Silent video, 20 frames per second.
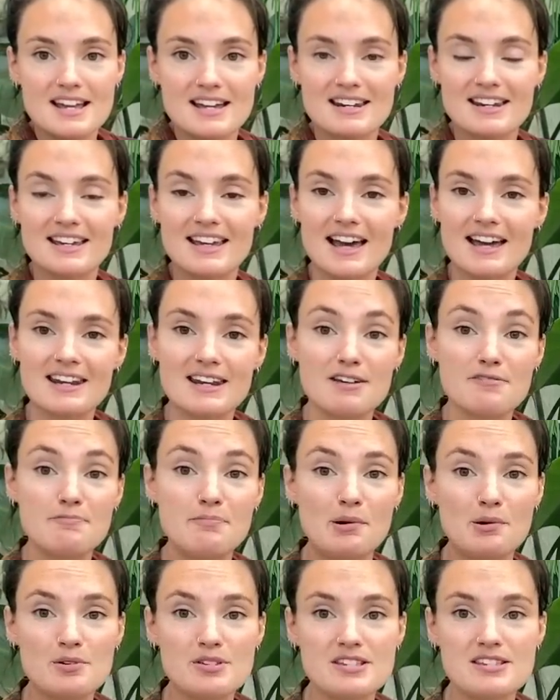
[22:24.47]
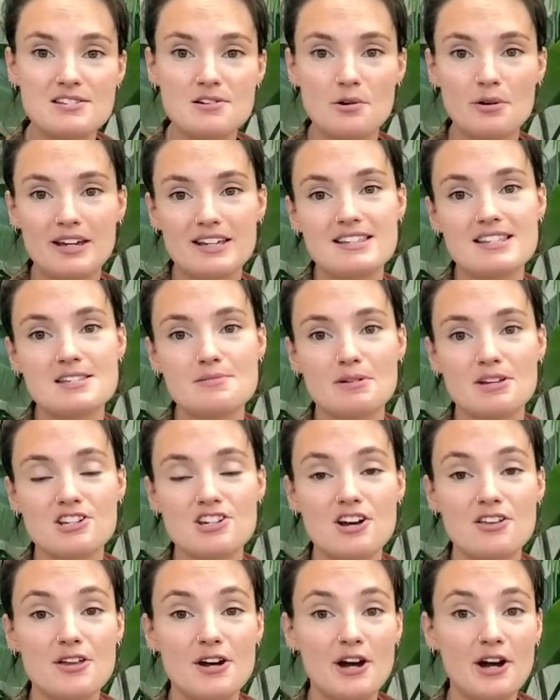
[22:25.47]
And again, if boxes knock into each
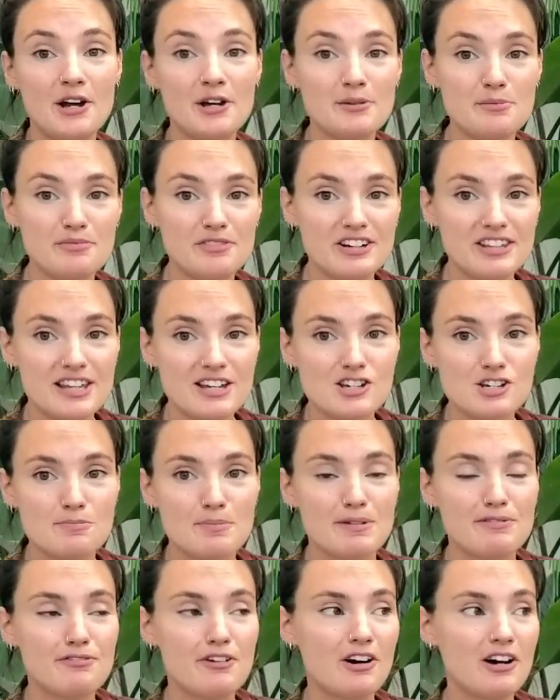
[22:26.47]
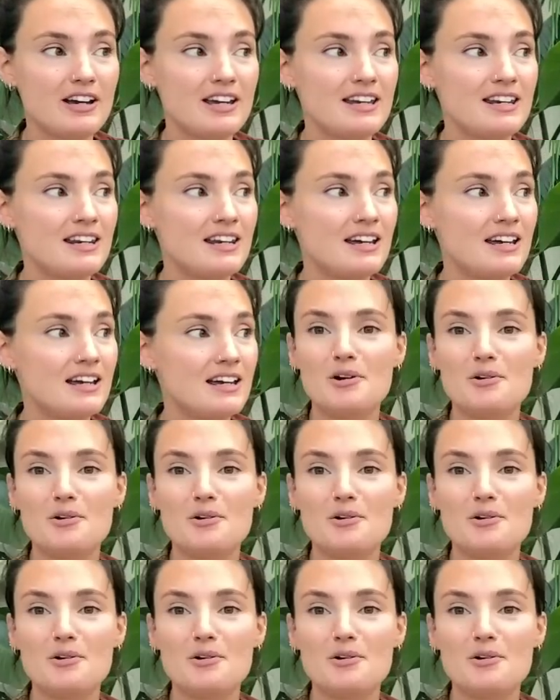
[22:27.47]
other, hopefully they should be fine.